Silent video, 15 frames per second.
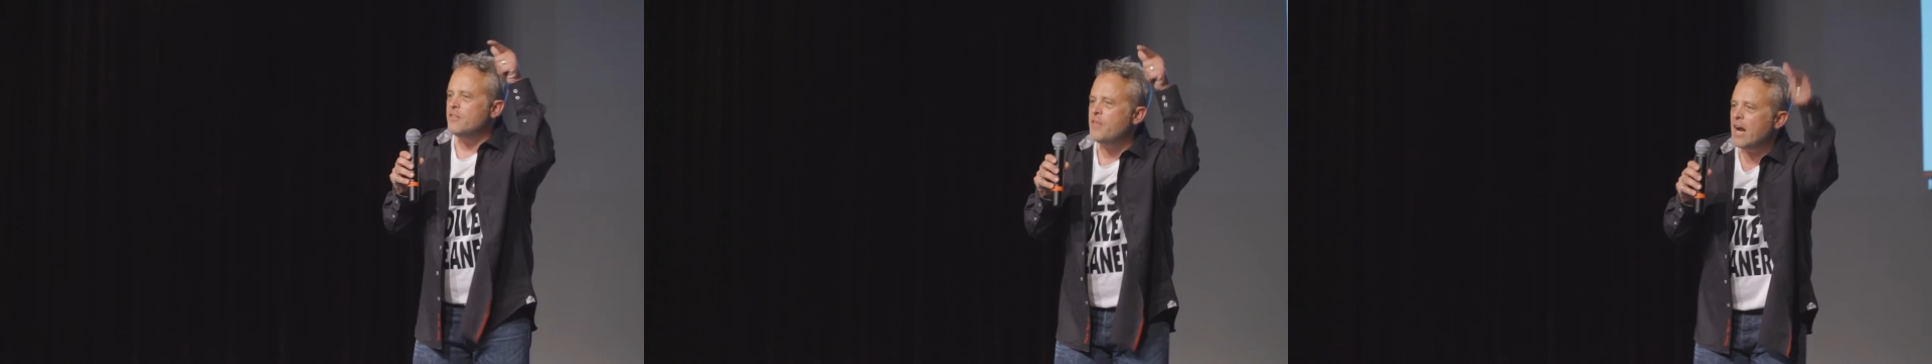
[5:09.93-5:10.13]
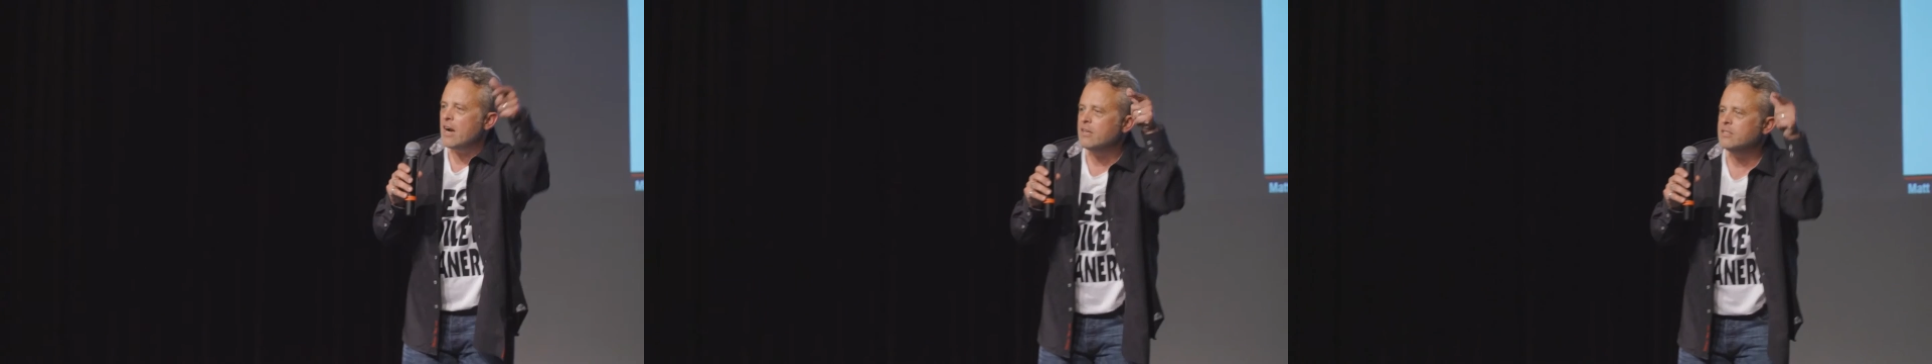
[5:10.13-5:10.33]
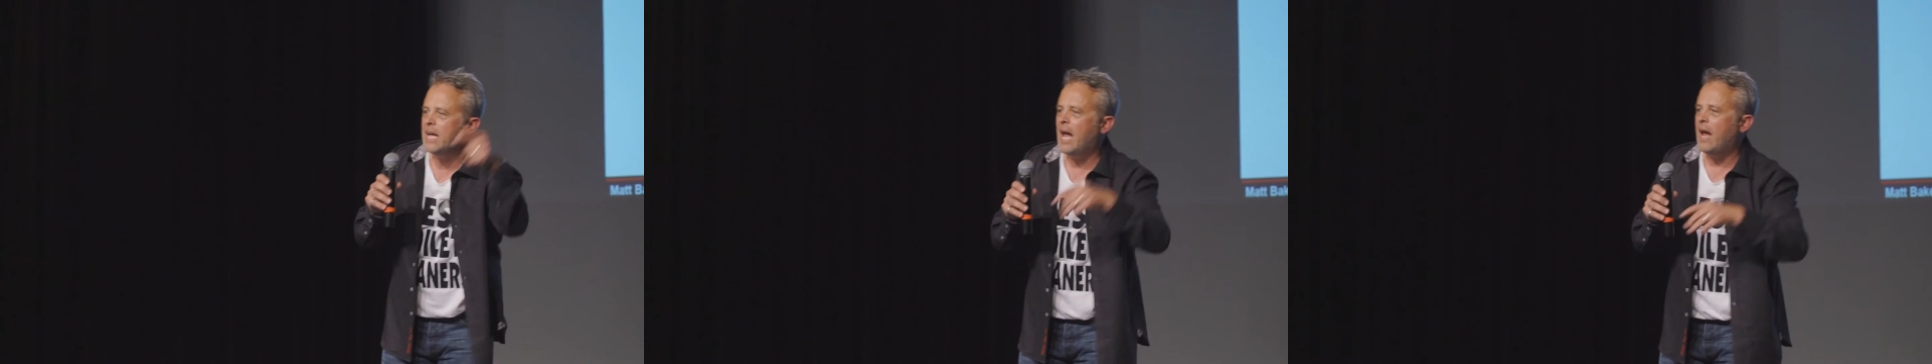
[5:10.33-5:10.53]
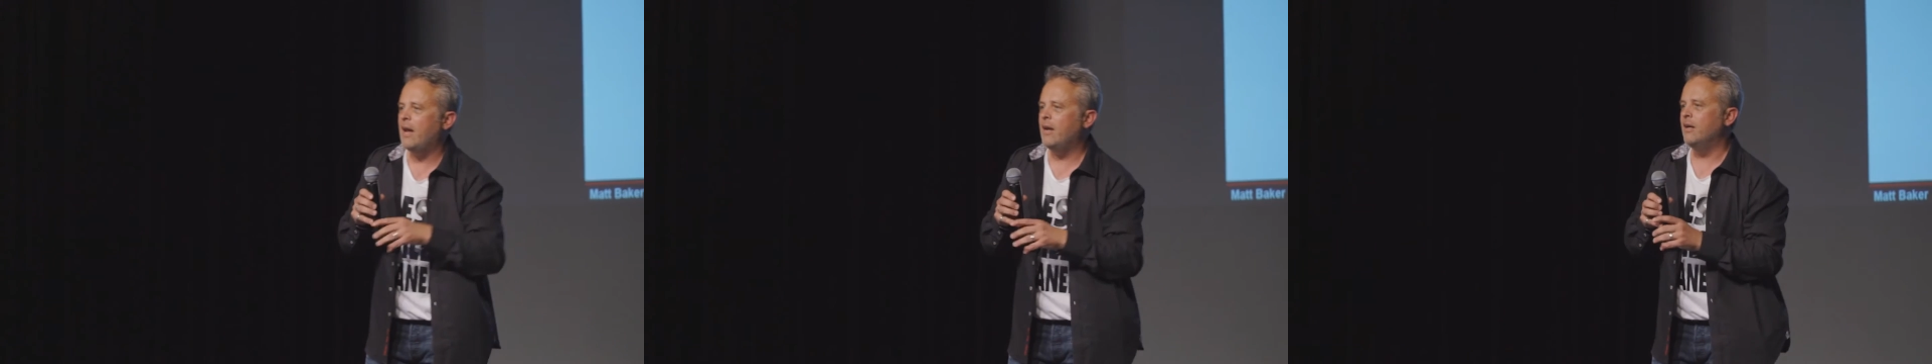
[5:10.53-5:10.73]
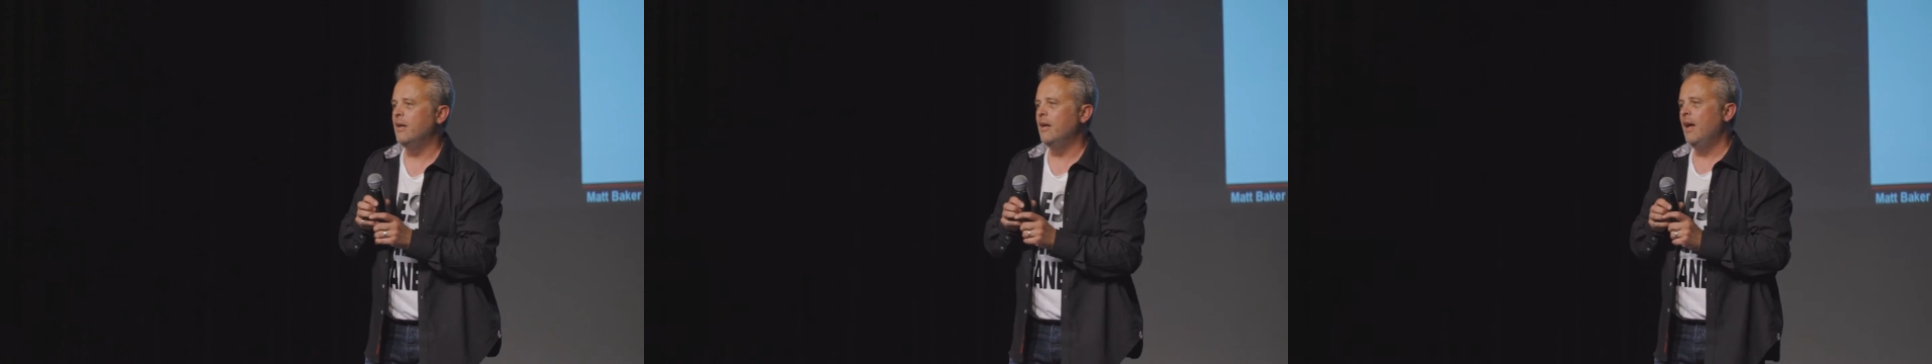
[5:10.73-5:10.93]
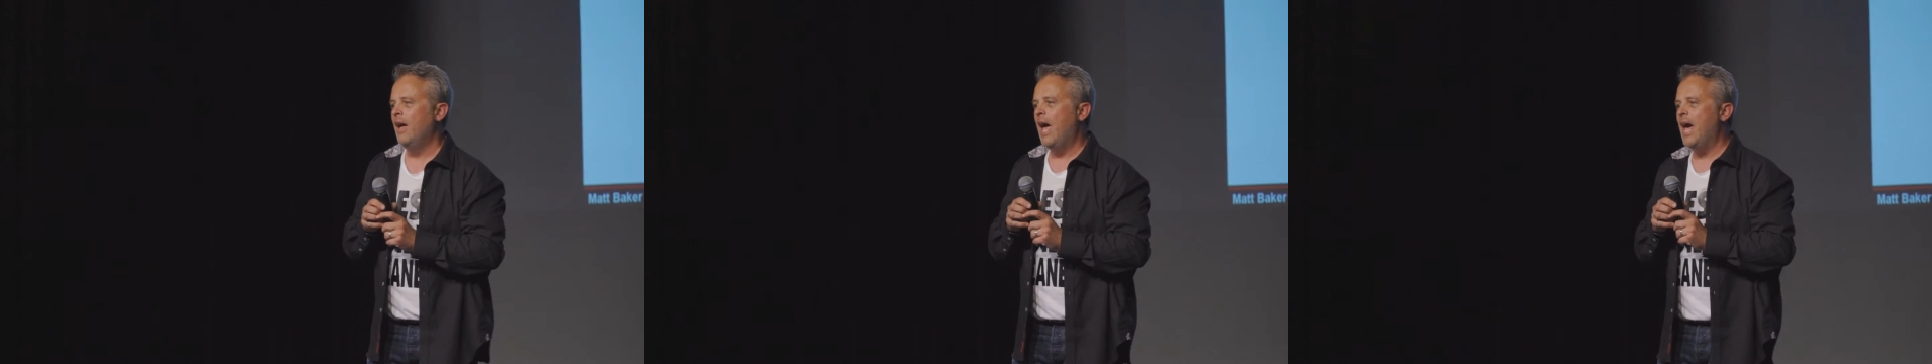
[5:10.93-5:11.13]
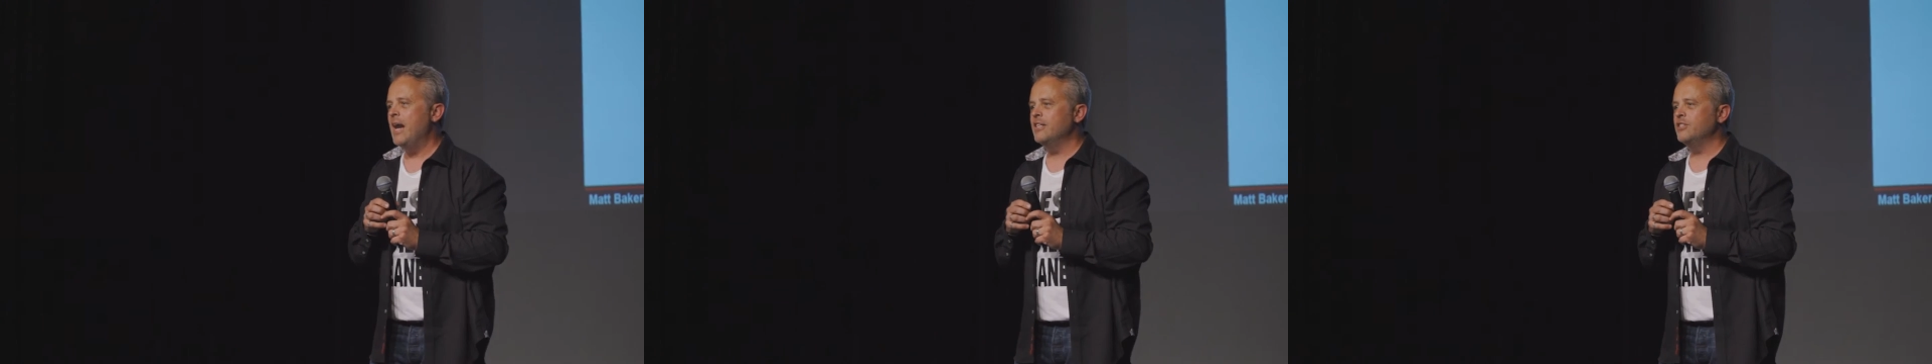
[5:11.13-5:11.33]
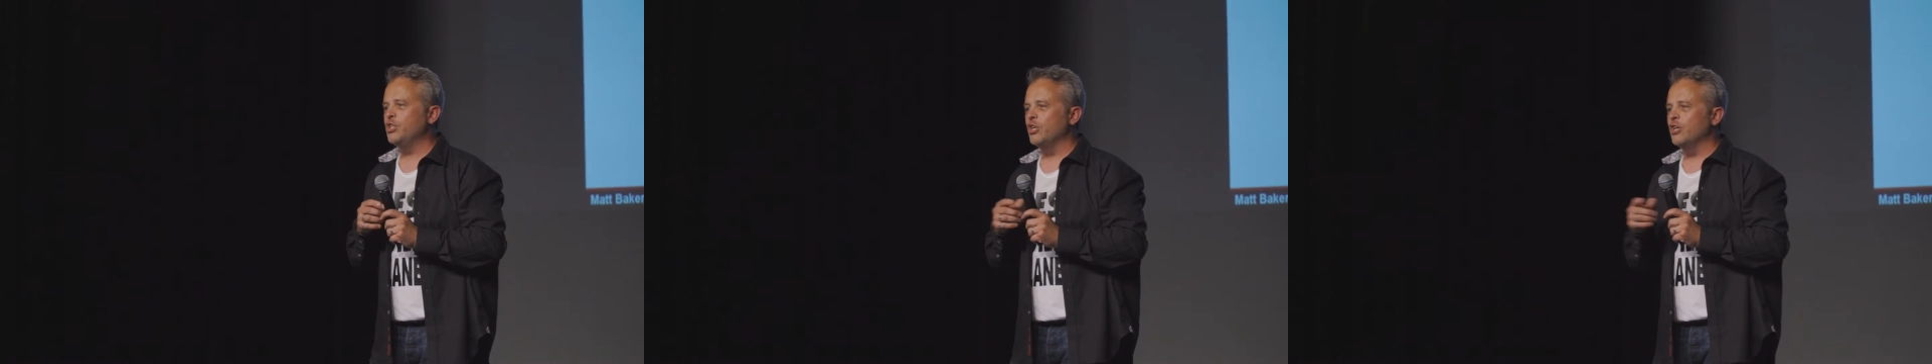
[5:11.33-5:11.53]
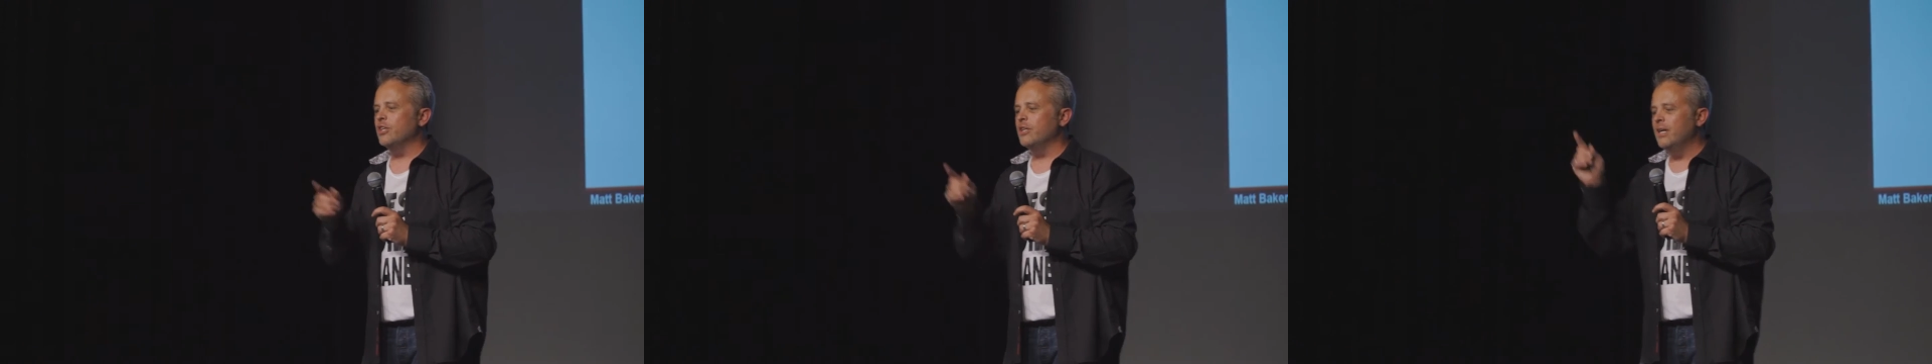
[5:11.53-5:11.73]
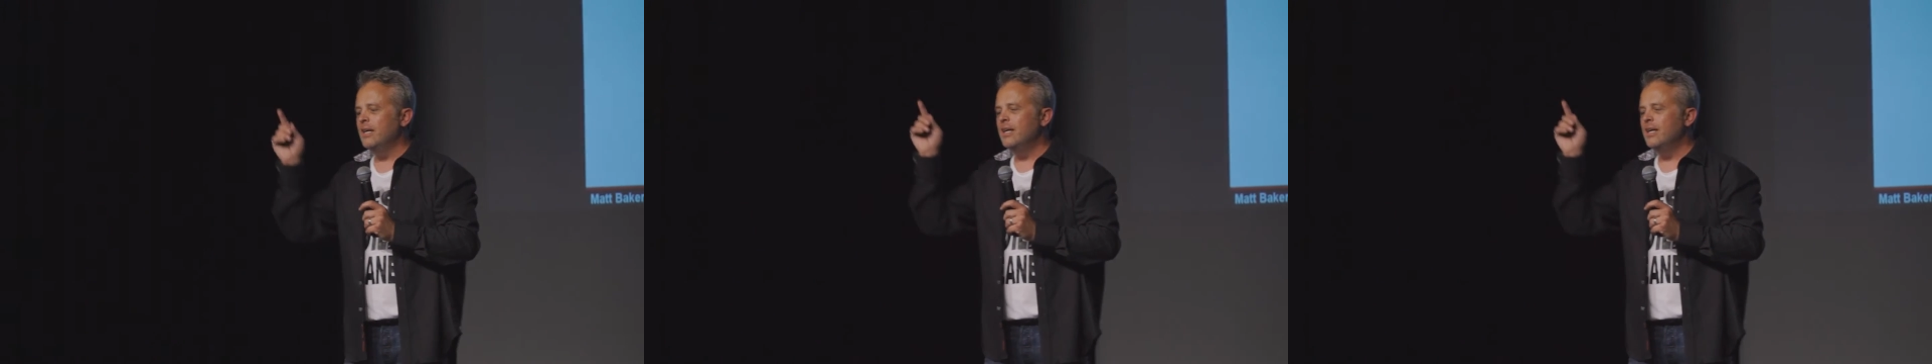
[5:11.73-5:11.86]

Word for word: their day, and in turn,